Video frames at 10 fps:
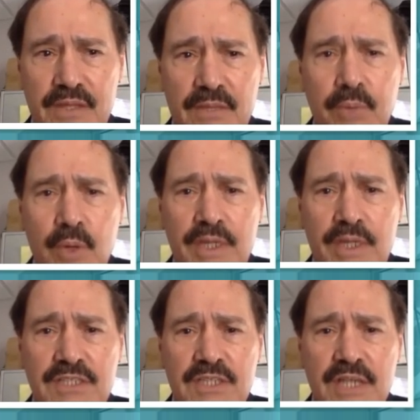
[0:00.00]
The point
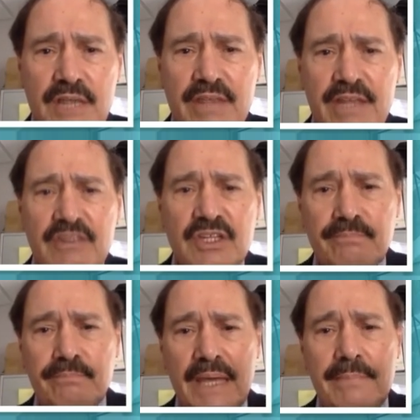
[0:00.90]
is that the
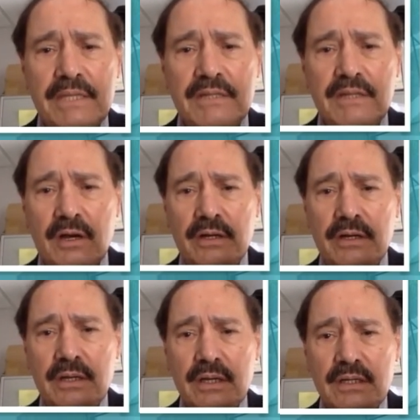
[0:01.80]
baby lung
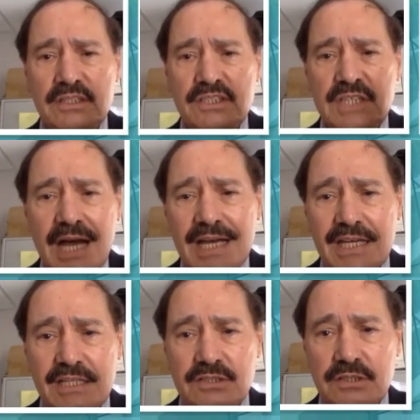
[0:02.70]

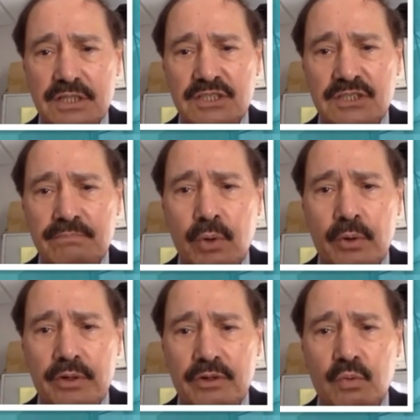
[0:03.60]
size is
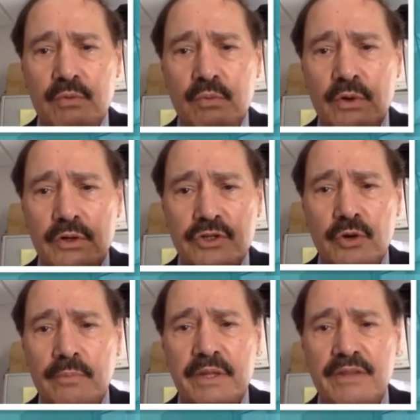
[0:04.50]
important when we're
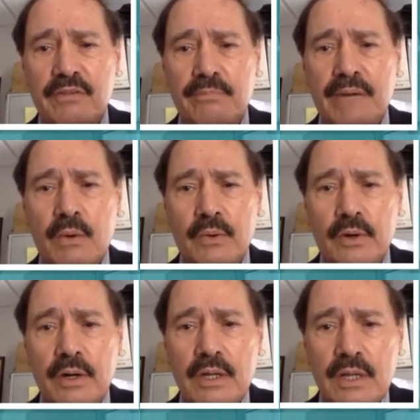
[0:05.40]
interpreting the
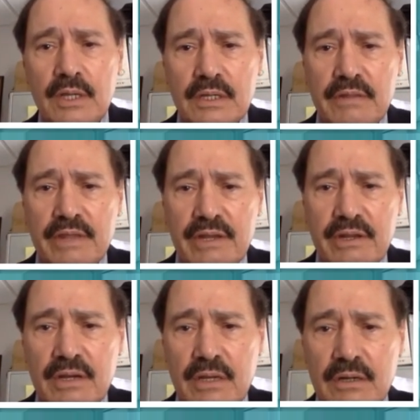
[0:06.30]
power that
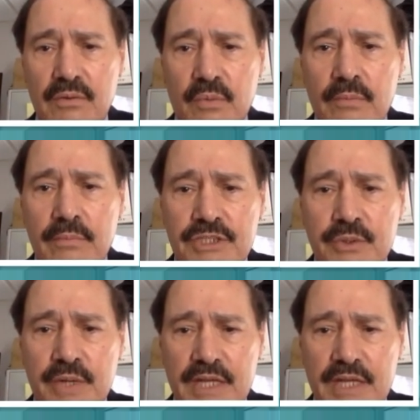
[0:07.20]
we're measuring